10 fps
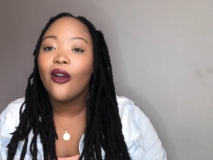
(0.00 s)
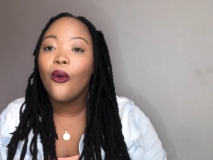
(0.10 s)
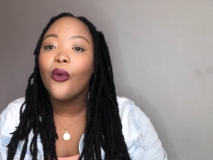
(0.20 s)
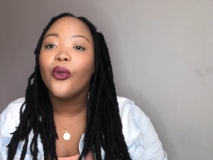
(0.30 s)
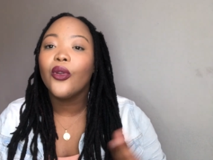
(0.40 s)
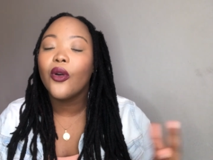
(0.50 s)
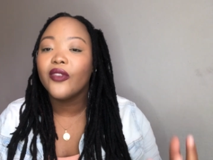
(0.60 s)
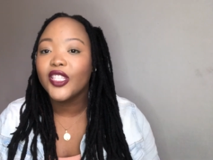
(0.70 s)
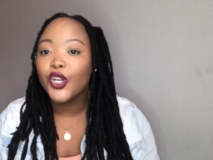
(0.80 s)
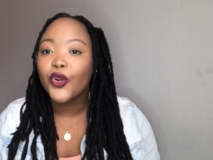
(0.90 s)
all of
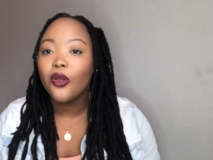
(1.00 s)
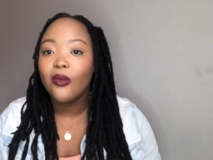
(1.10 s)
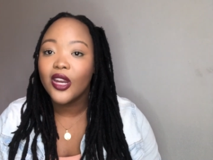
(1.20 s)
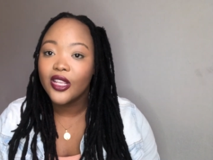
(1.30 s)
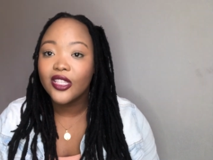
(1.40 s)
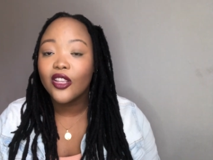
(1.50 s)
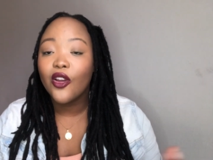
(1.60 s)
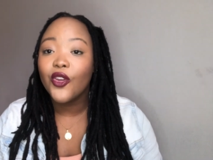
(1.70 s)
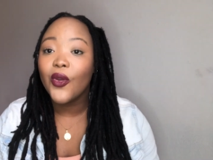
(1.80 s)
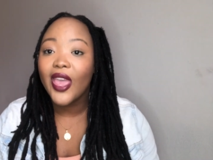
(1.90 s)
its creaminess
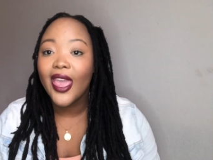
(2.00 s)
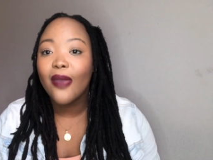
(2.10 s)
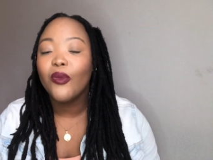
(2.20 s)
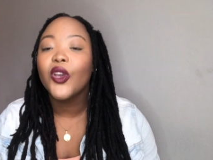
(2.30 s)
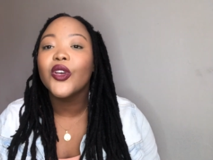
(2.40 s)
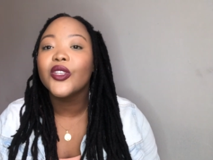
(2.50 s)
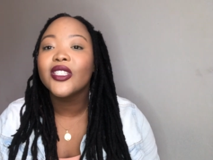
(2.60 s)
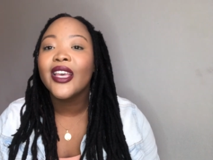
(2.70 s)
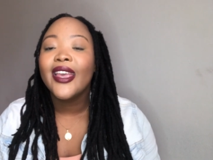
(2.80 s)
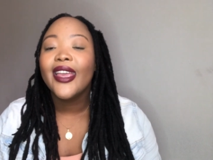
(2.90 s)
on your hair, because
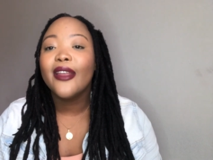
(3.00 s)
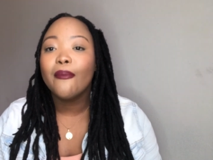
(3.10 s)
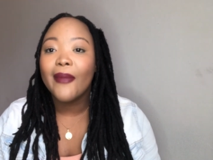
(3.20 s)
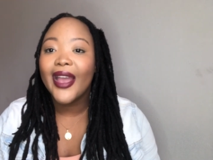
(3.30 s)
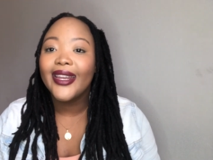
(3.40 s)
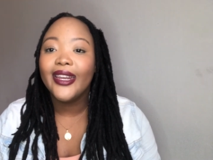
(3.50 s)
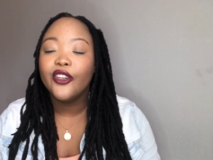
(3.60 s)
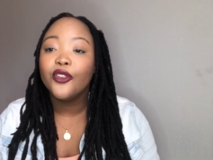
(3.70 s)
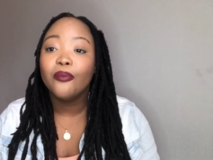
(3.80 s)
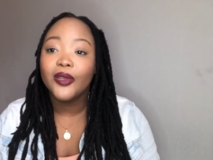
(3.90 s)
it might
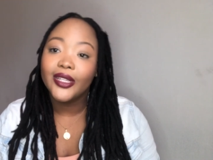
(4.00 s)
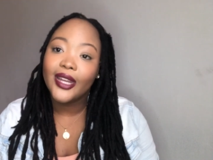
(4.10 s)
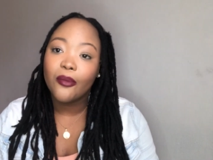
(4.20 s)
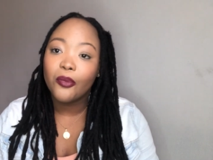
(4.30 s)
lead to buildup.